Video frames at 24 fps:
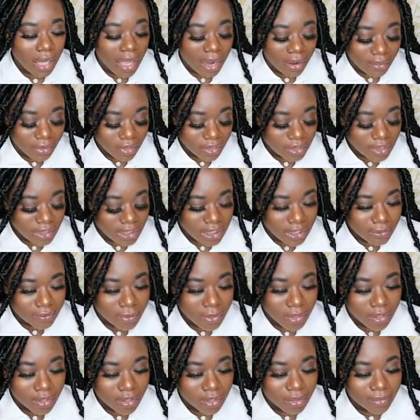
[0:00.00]
I wrote this
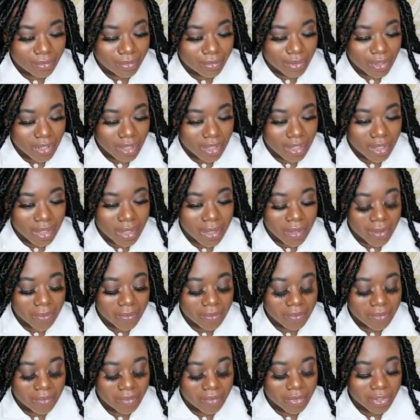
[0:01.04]
poem
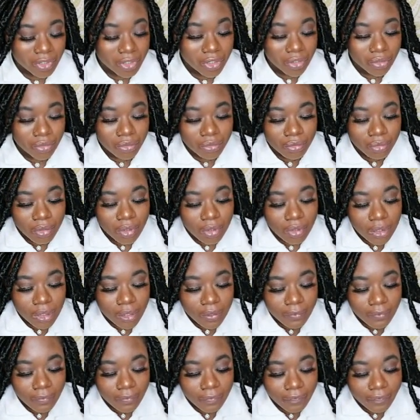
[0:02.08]
June
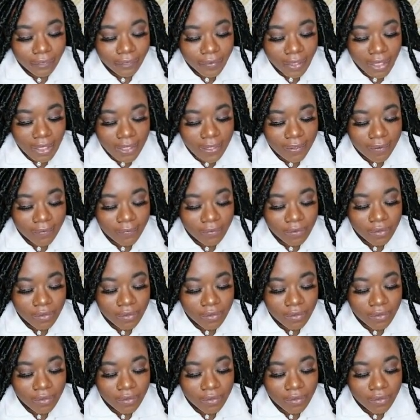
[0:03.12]
5th,